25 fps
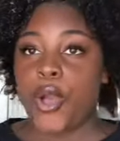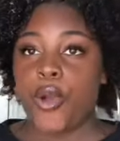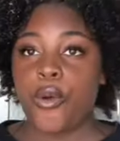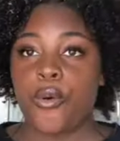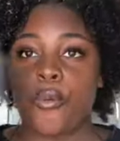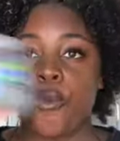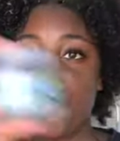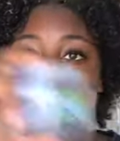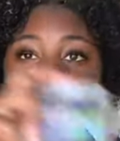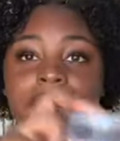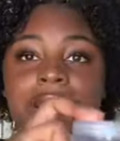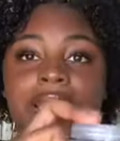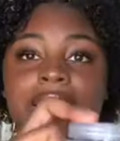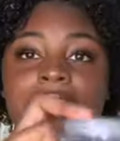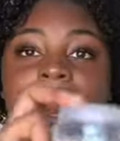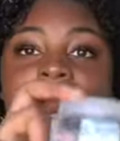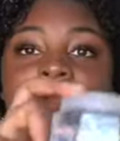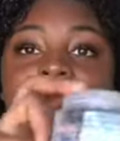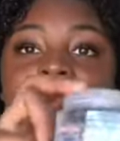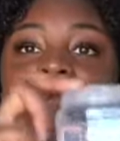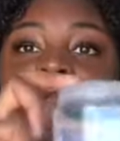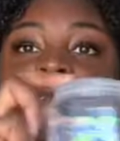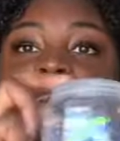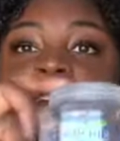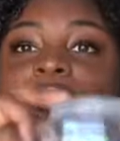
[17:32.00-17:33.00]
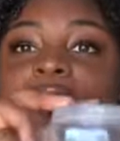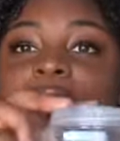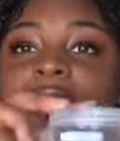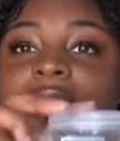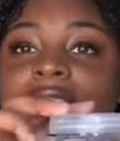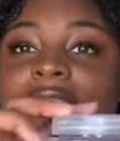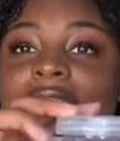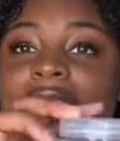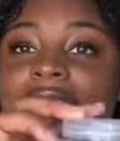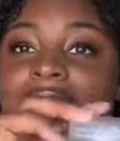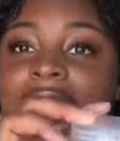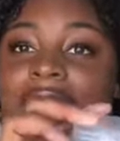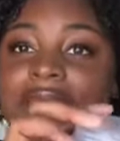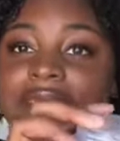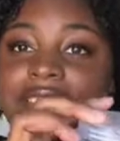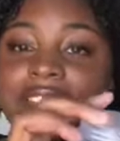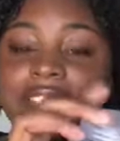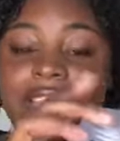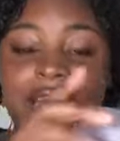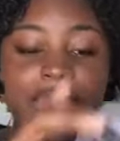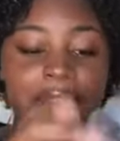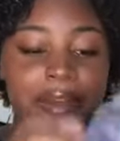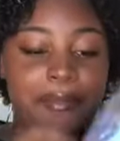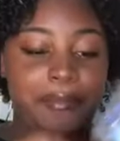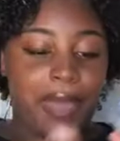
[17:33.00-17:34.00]
Wetline on the left
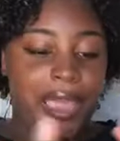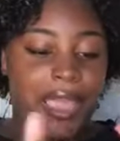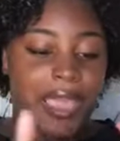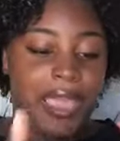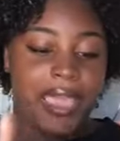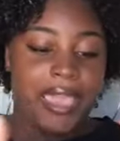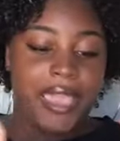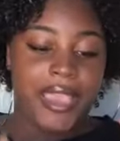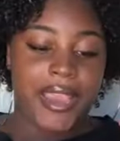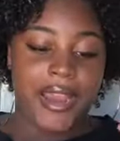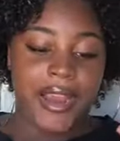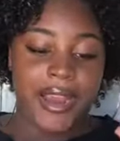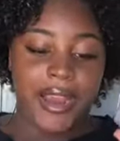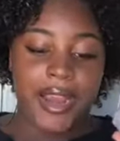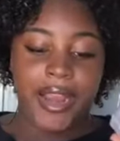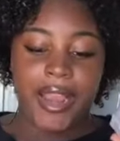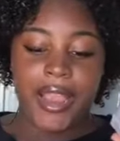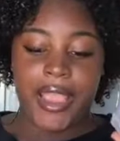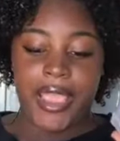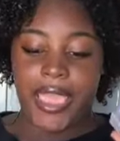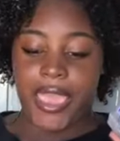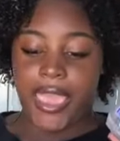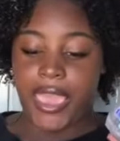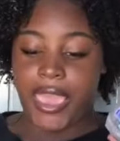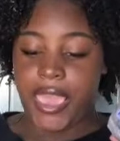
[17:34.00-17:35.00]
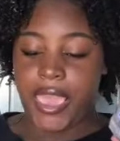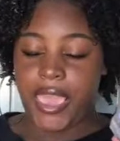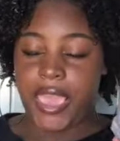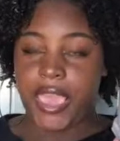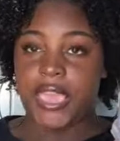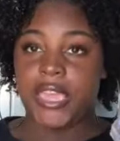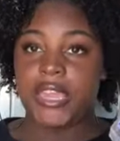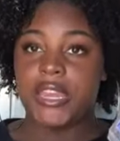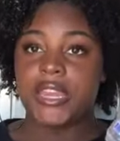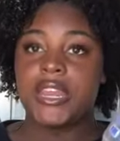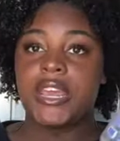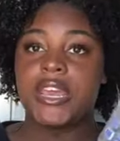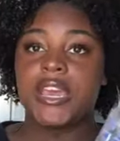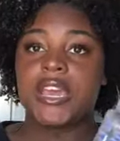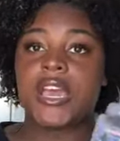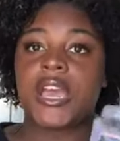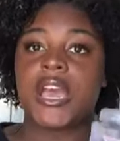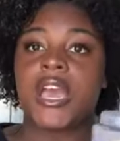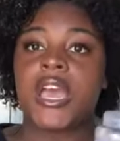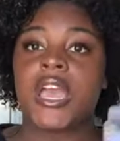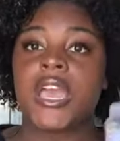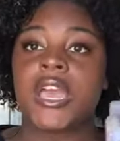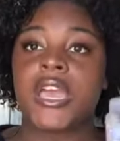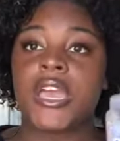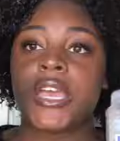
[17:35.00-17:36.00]
side of my hair and
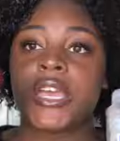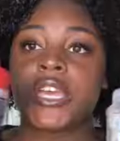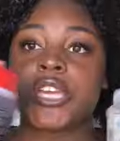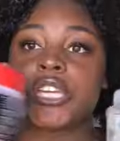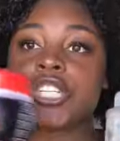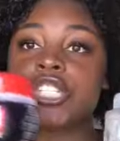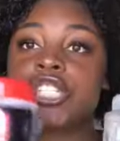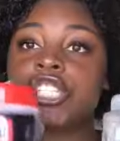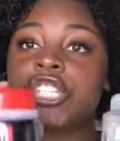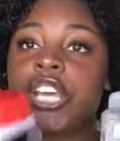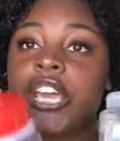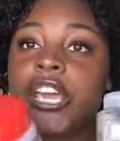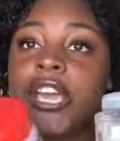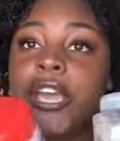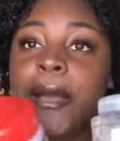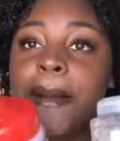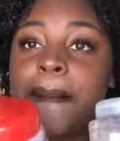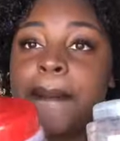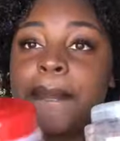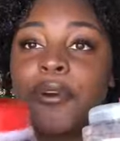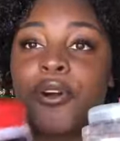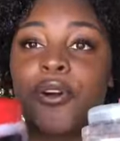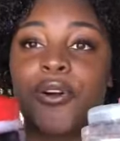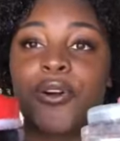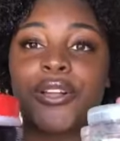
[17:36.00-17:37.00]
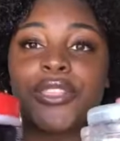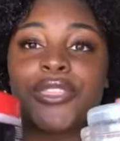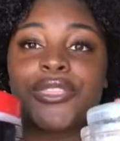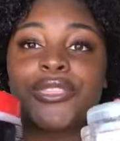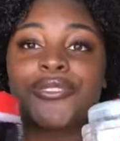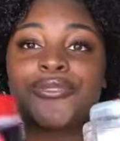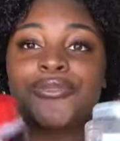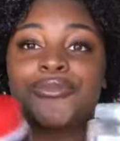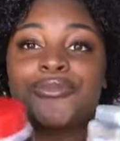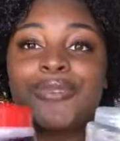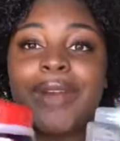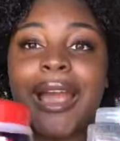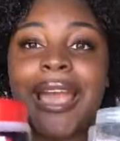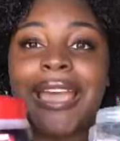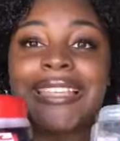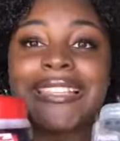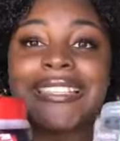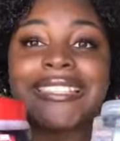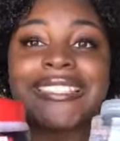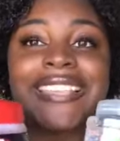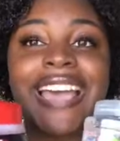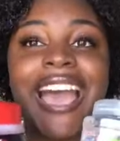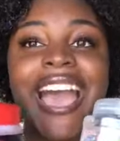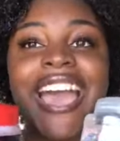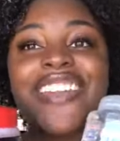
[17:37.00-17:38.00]
Jam on the right
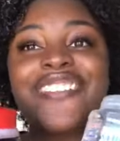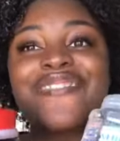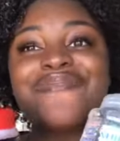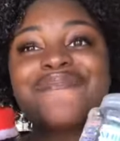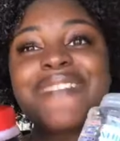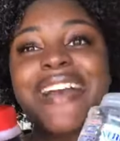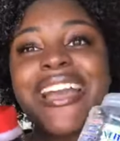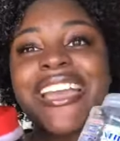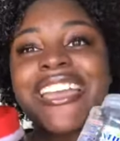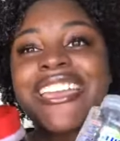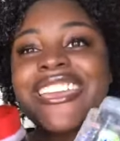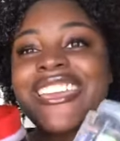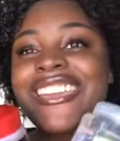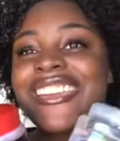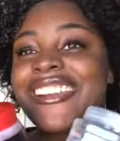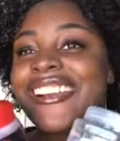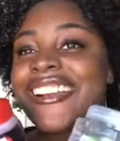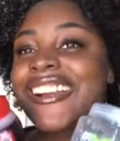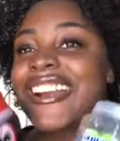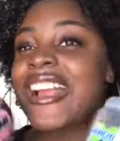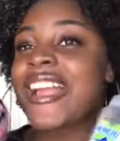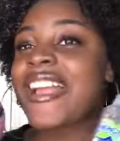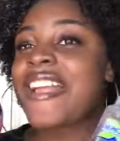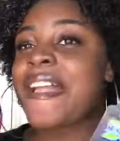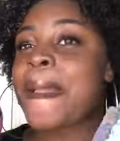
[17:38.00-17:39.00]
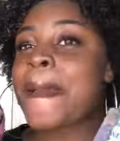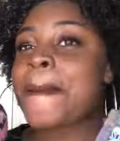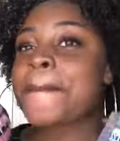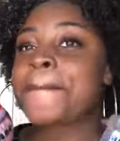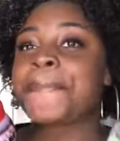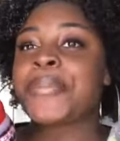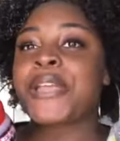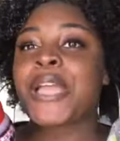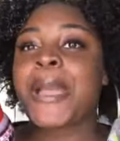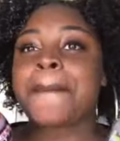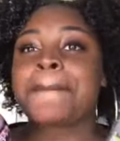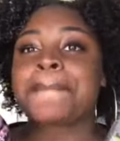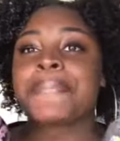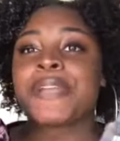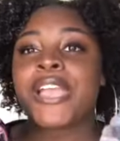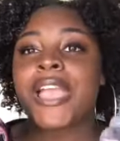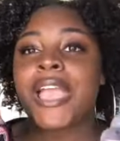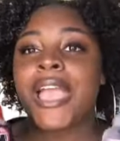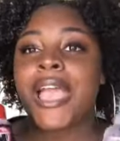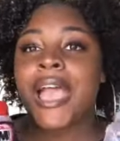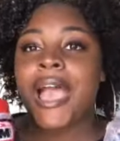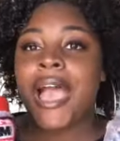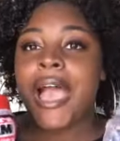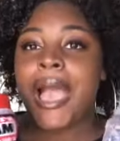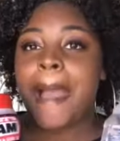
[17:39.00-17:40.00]
side of my hair,
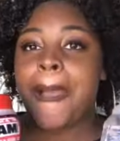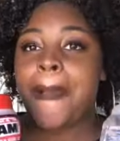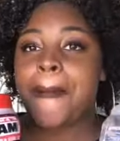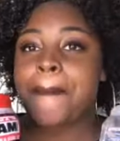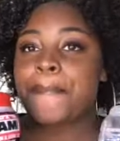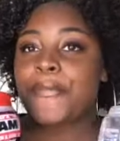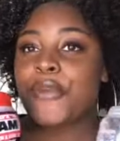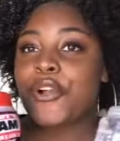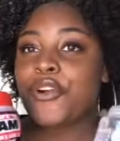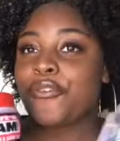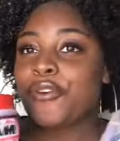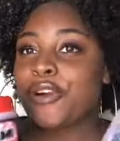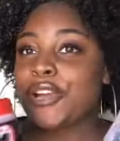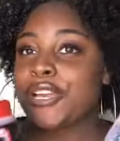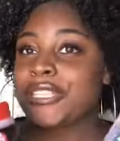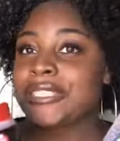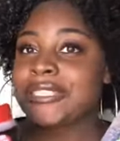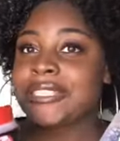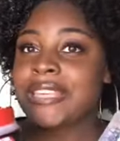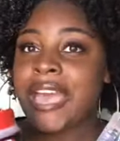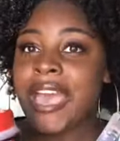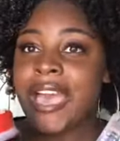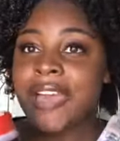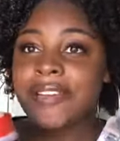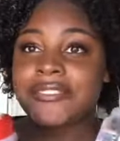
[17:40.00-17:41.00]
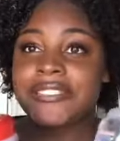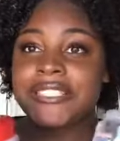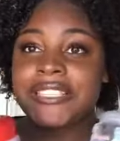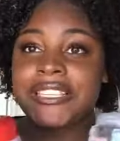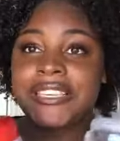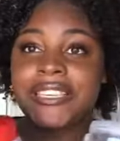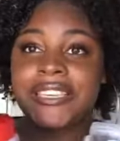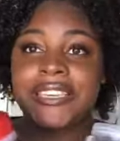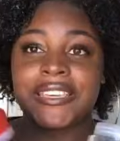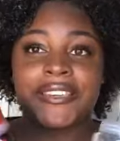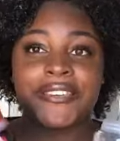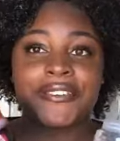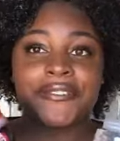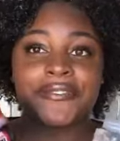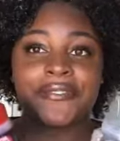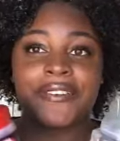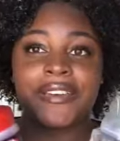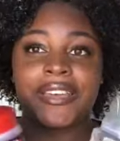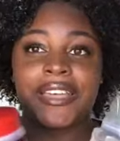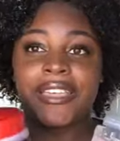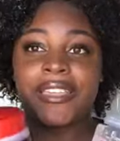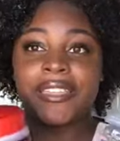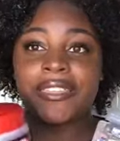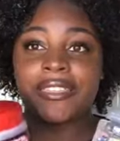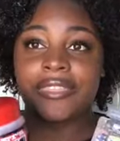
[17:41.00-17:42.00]
I'm going to have to give
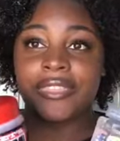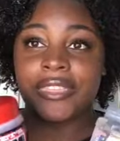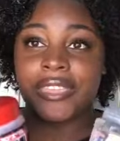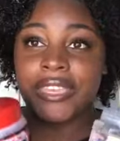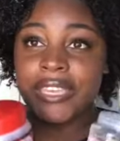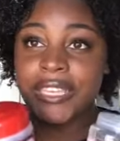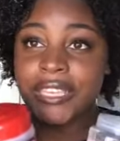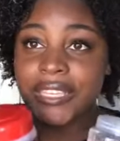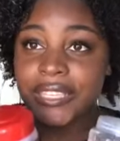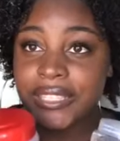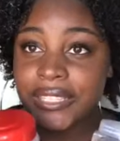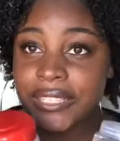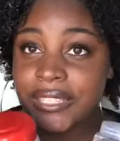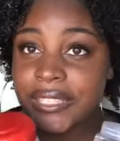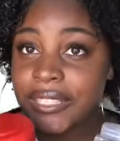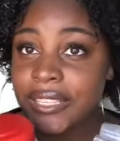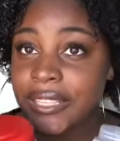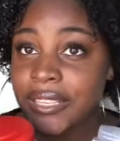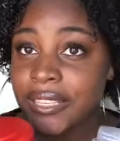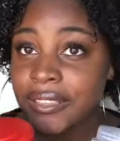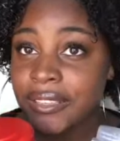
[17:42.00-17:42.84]
this